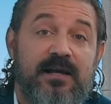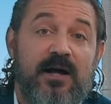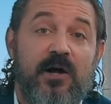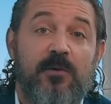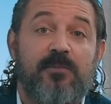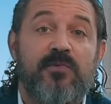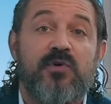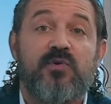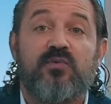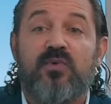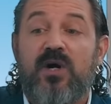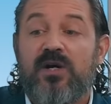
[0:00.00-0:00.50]

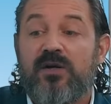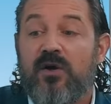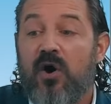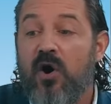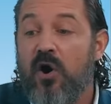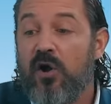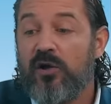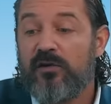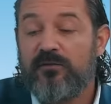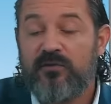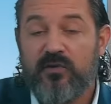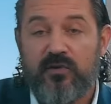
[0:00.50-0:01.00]
help you run
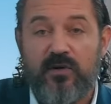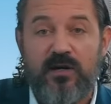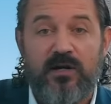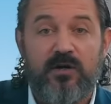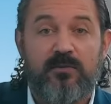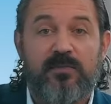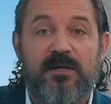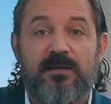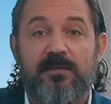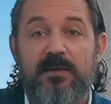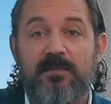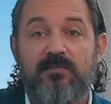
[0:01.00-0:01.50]
all of your
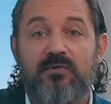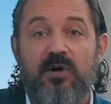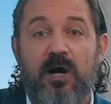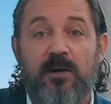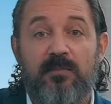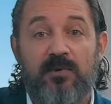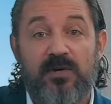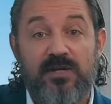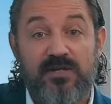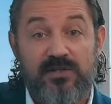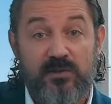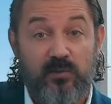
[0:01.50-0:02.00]
Airbnb
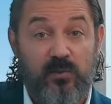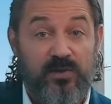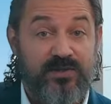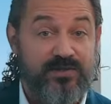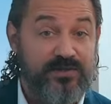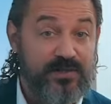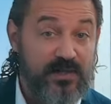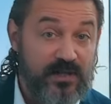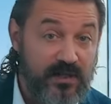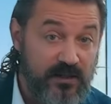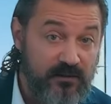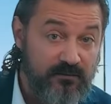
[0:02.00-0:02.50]
properties in one
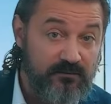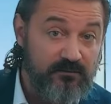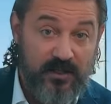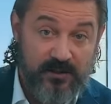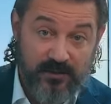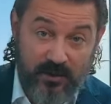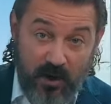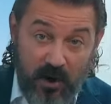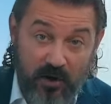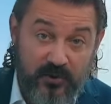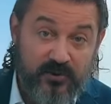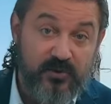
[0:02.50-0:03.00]
city.
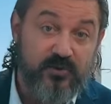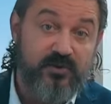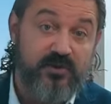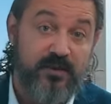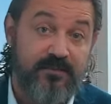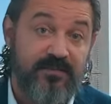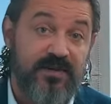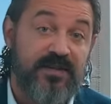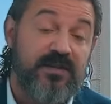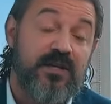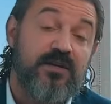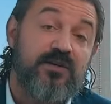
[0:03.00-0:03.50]
It's also
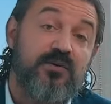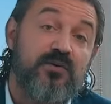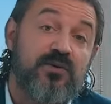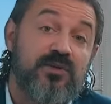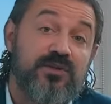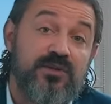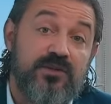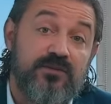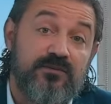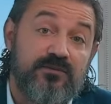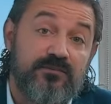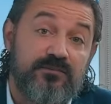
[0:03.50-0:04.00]
something that you could do.